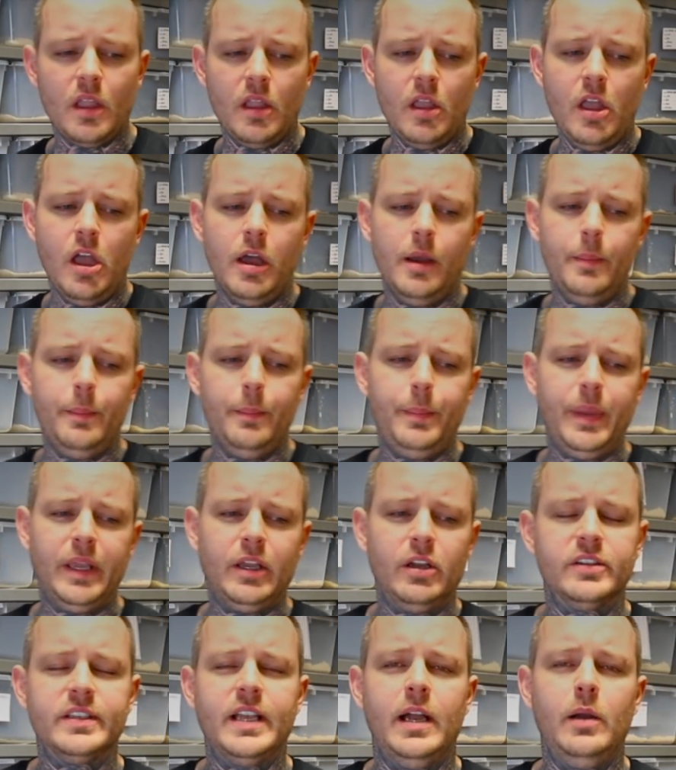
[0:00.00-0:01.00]

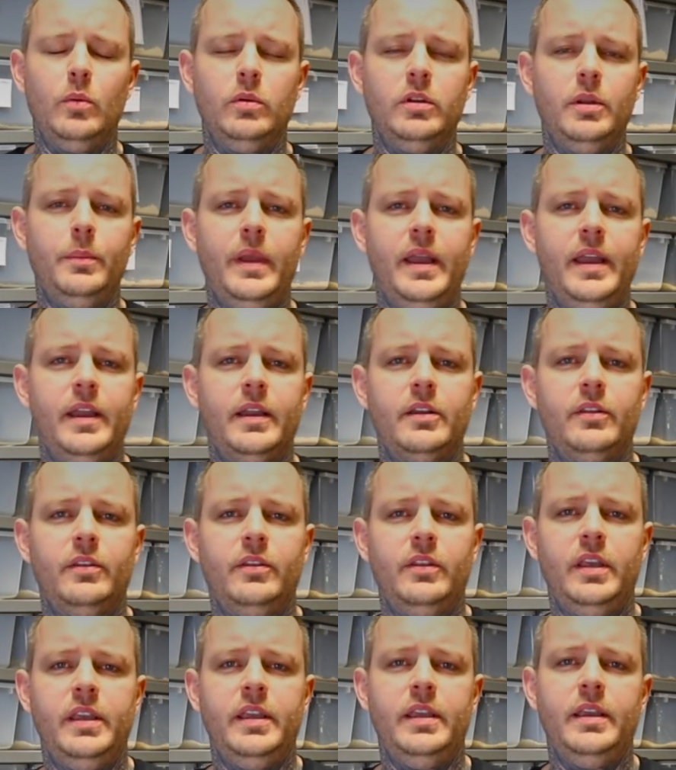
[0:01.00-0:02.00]
because I want to make
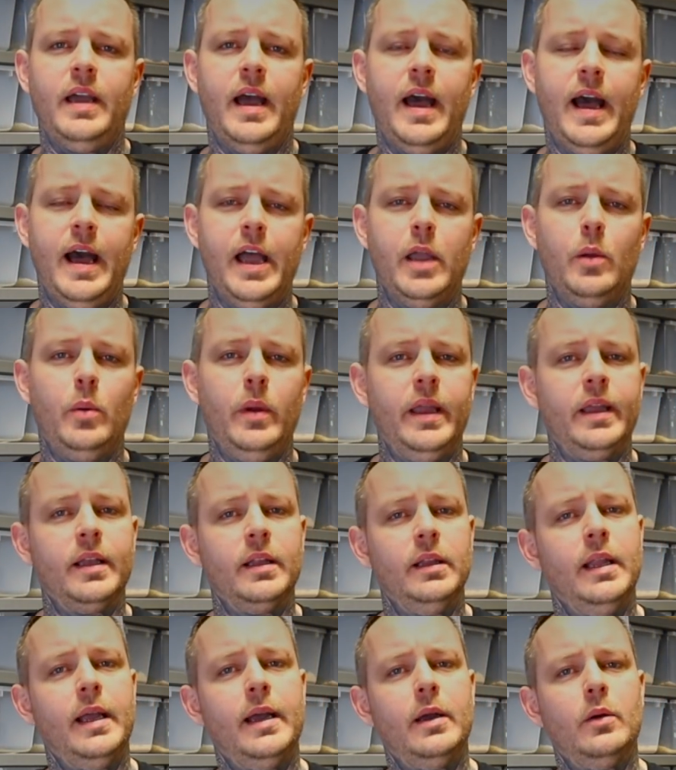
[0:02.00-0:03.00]
the Highway
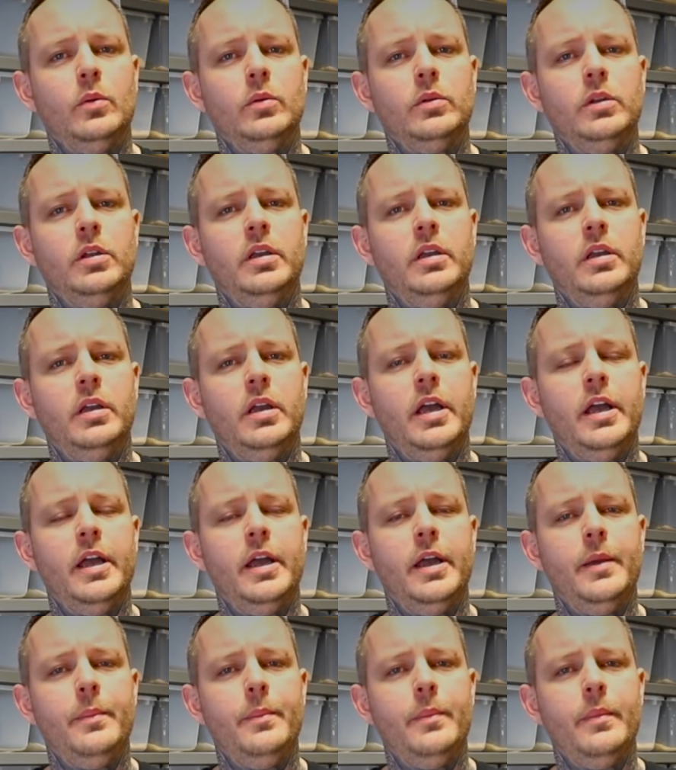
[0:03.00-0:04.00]
Clown
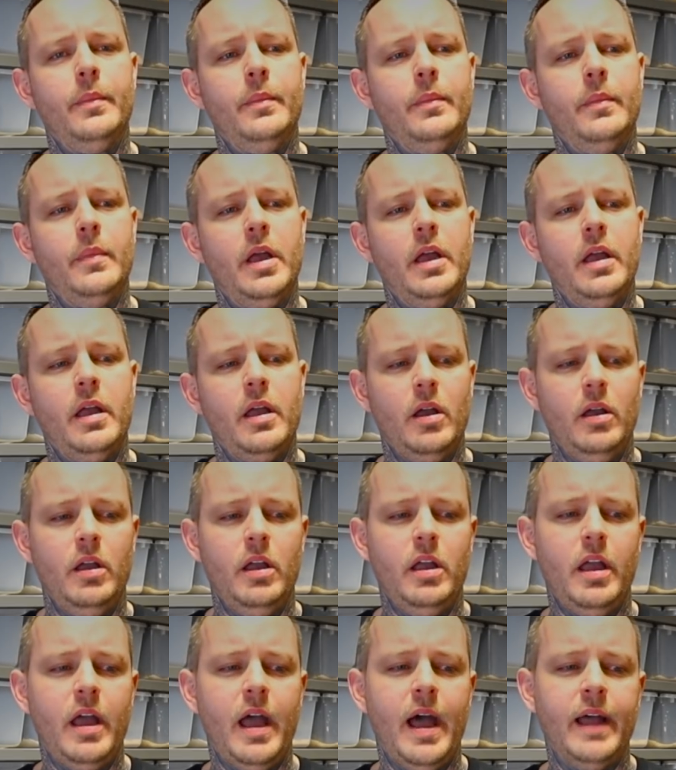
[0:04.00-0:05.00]

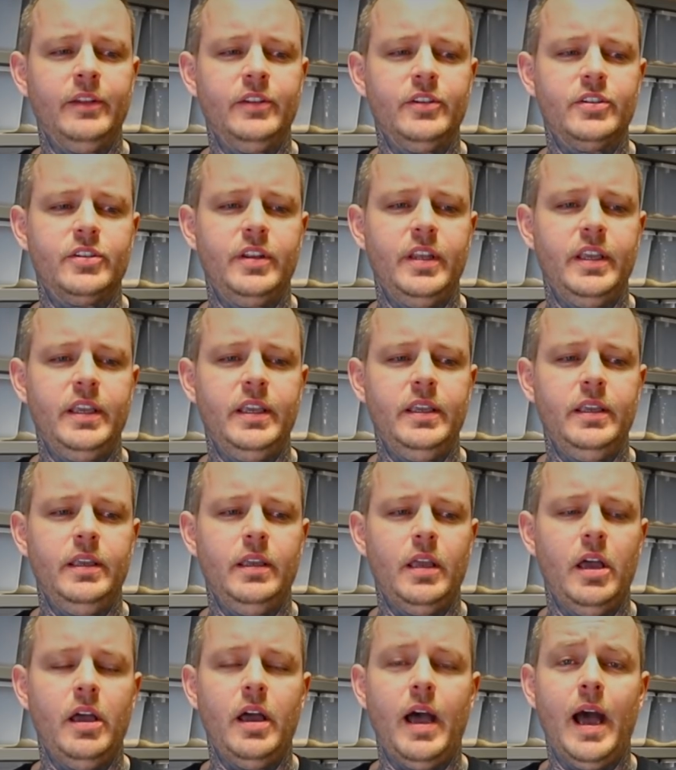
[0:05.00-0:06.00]
and the
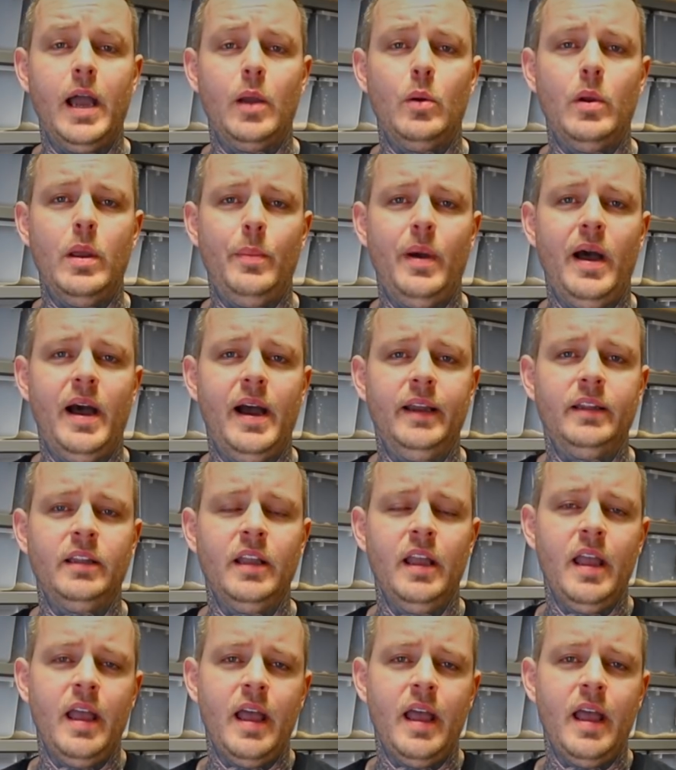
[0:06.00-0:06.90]
Highway Pied,